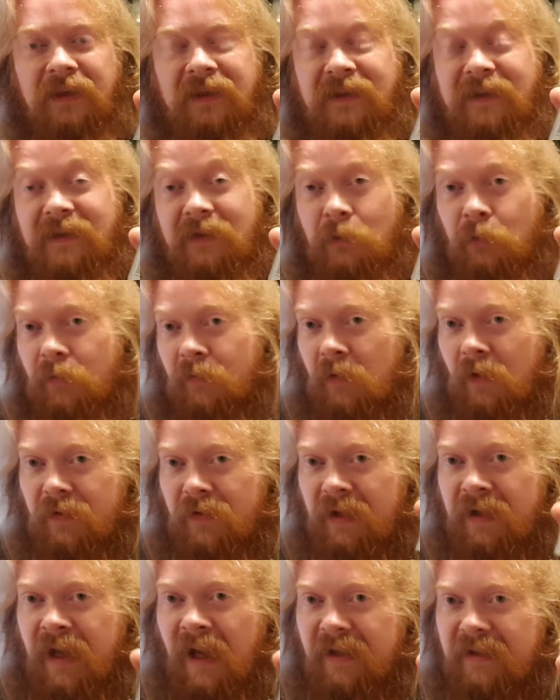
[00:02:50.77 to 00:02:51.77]
this is sort of like
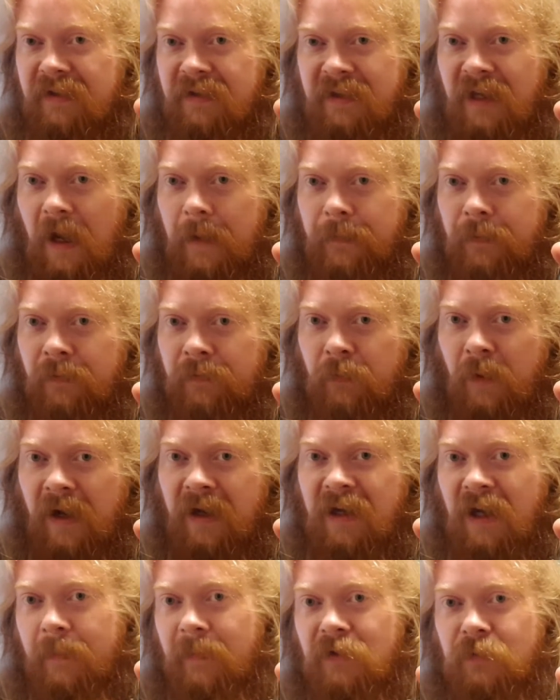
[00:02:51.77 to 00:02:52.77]
the next step of
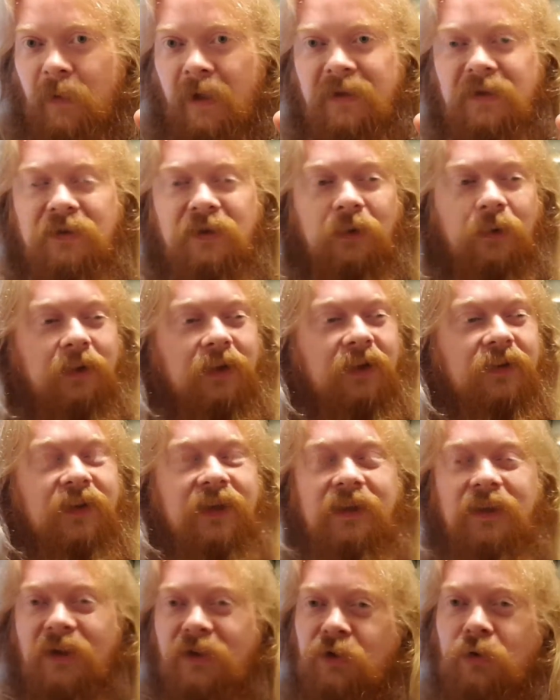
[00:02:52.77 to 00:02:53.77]
where Lemmings went to, and I
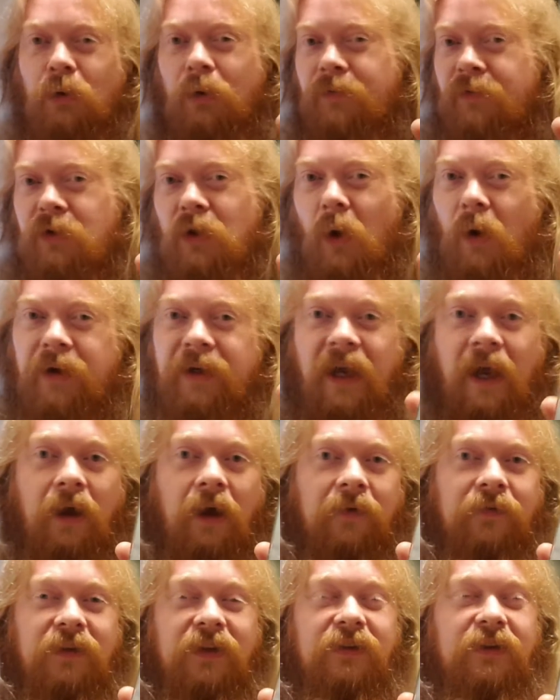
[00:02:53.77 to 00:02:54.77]
think they sort of died
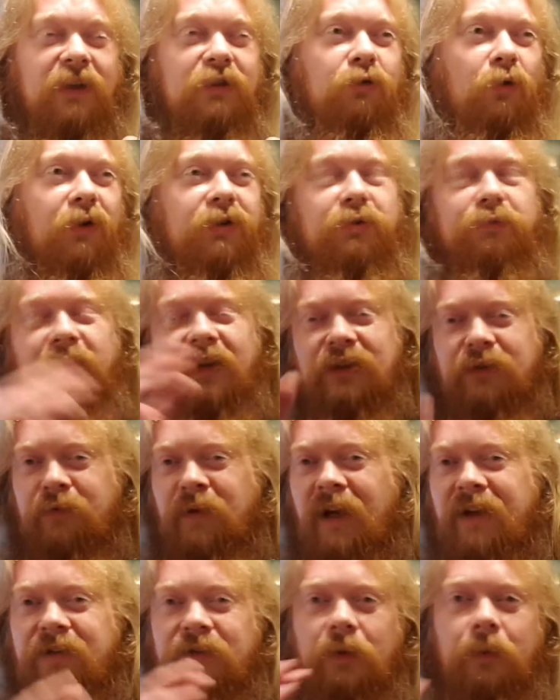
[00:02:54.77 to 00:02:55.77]
out after they tried to
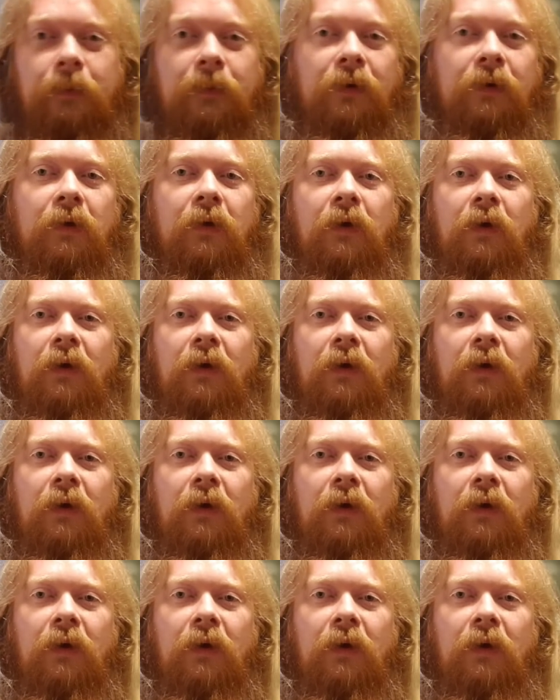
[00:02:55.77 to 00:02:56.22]
resurrect them and